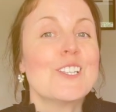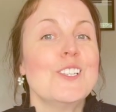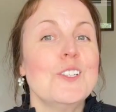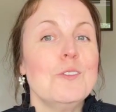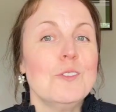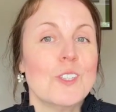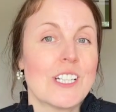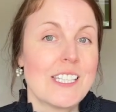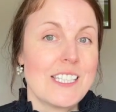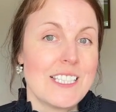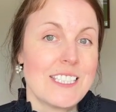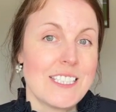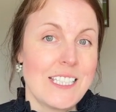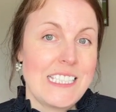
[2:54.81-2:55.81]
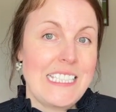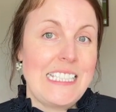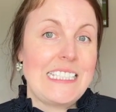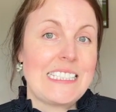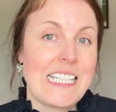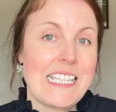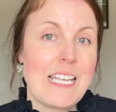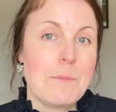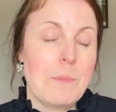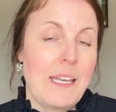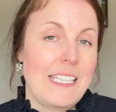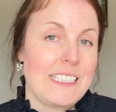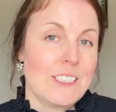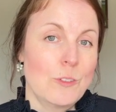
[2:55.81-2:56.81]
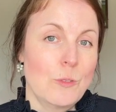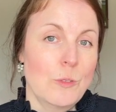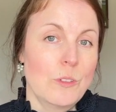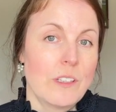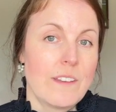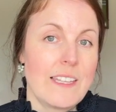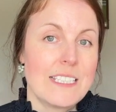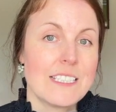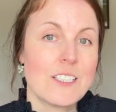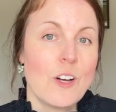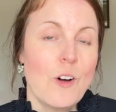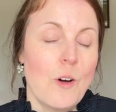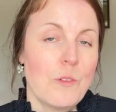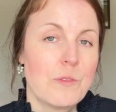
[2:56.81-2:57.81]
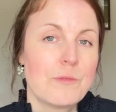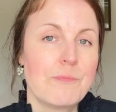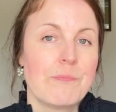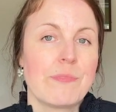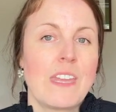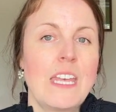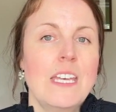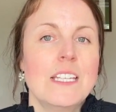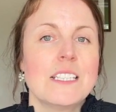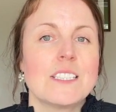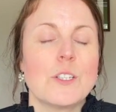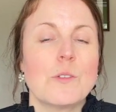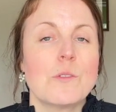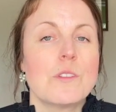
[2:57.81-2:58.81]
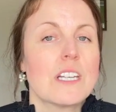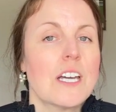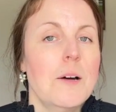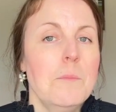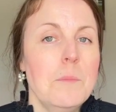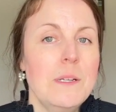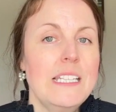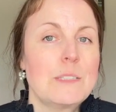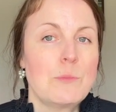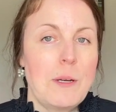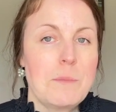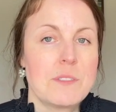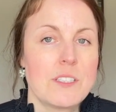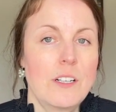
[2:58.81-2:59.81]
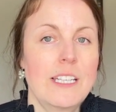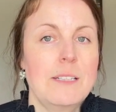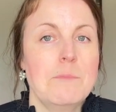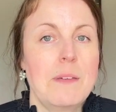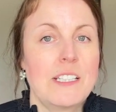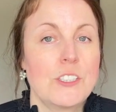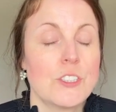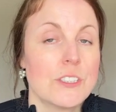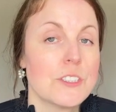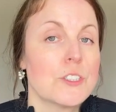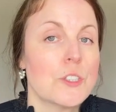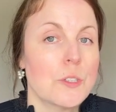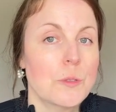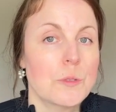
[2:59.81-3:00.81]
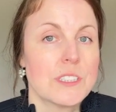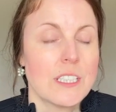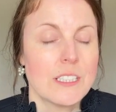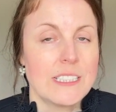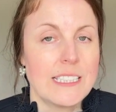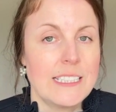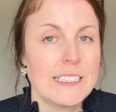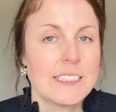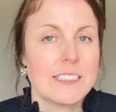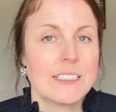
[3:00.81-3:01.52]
you look at the studies that they're basing all of this off. So the company's website mentions 2 studies.